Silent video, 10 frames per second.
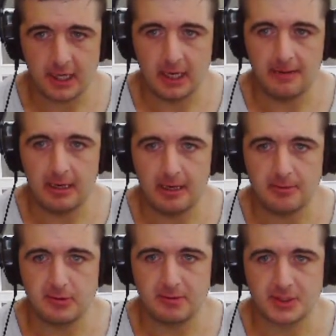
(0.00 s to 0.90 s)
Let me
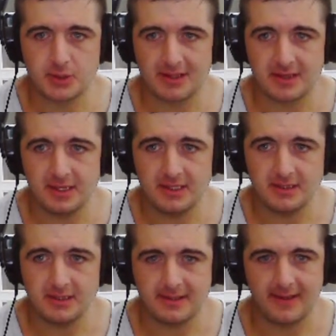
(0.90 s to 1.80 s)
know what you all think.
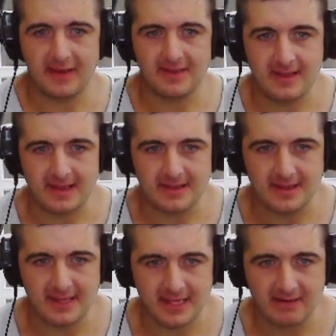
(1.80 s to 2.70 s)

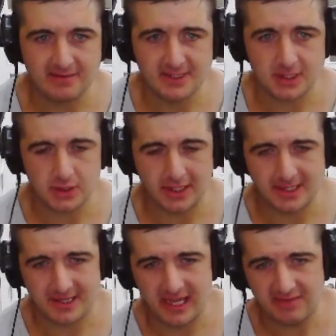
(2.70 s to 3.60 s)
That was a try not
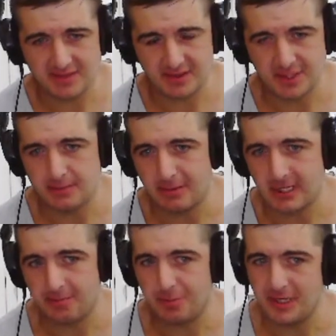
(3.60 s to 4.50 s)
to laugh challenge,
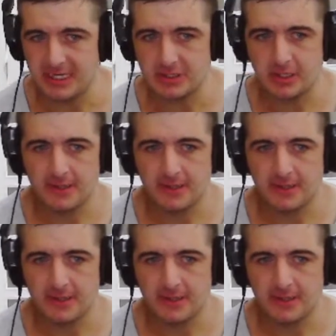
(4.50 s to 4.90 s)
Markiplier